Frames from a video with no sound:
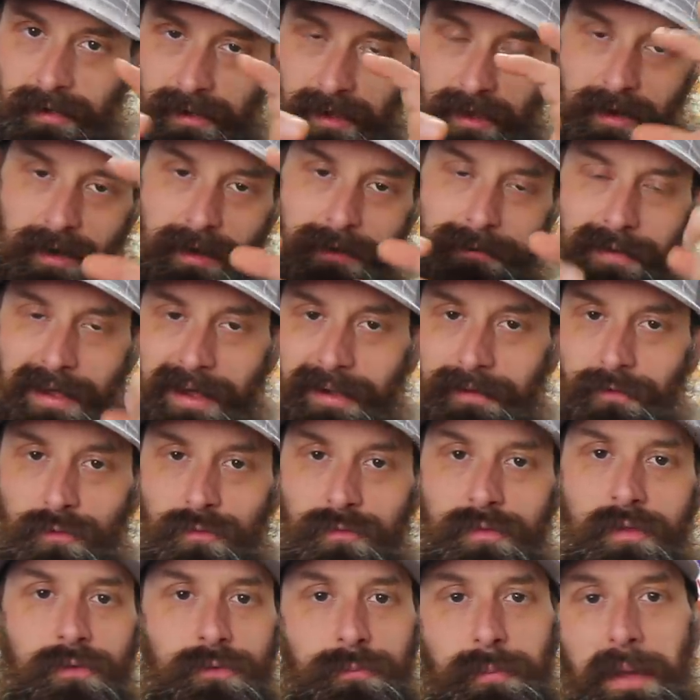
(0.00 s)
Again, I'd
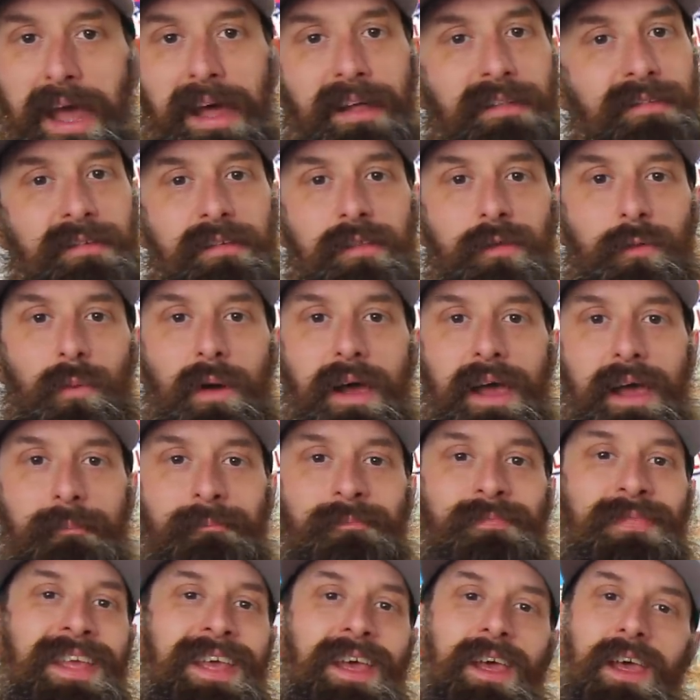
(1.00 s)
do those pads either way.
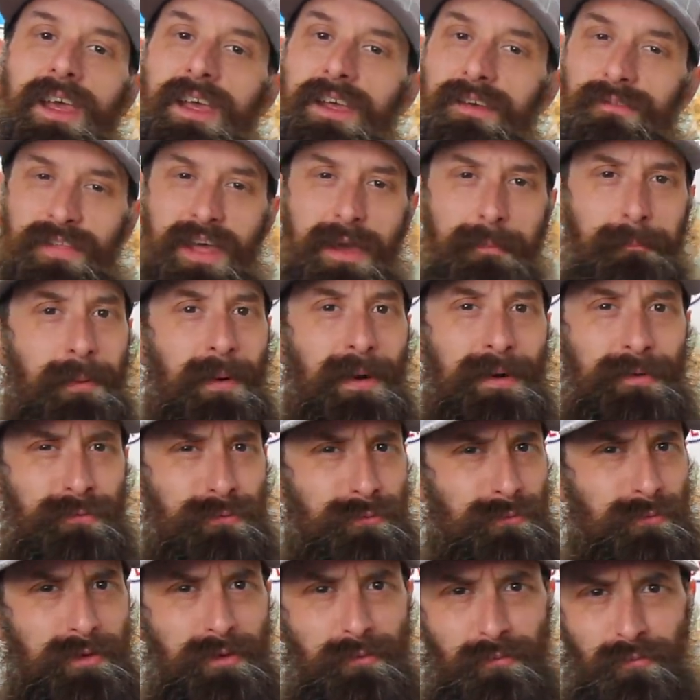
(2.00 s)
If that
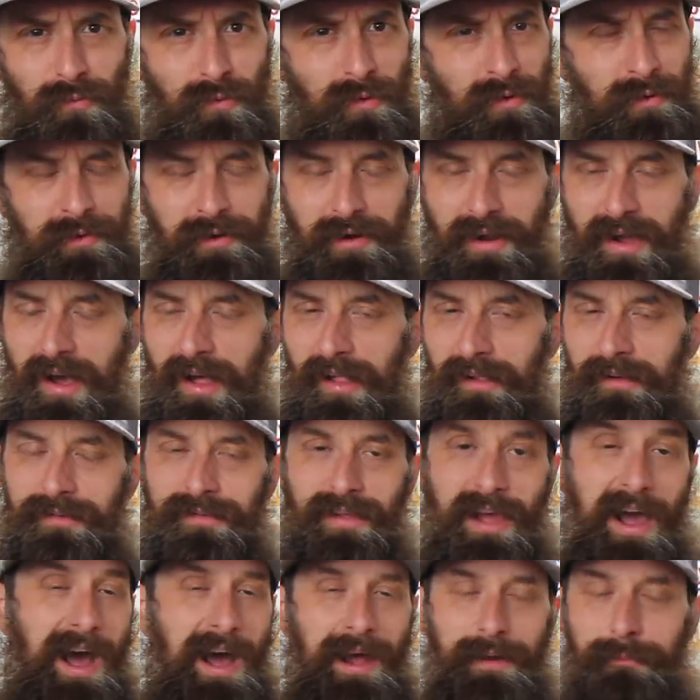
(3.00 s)
part's $300 or
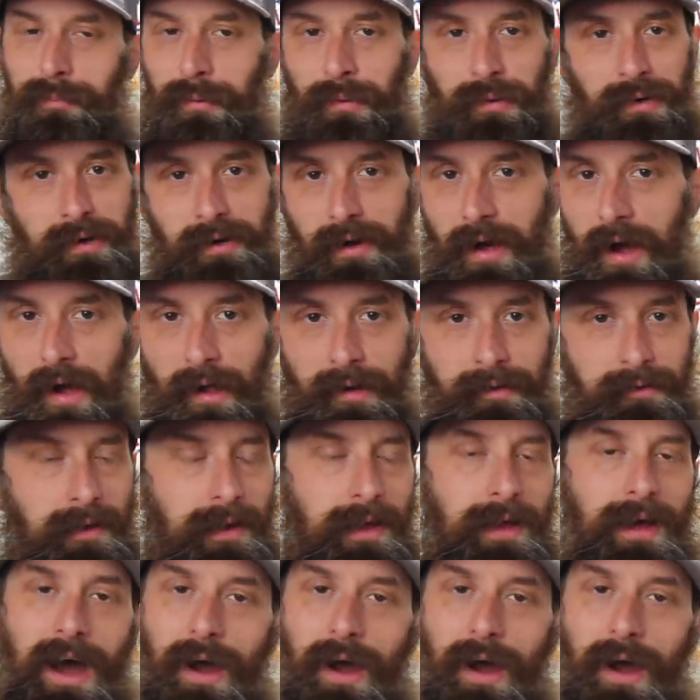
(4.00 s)
$400, I'd put it on.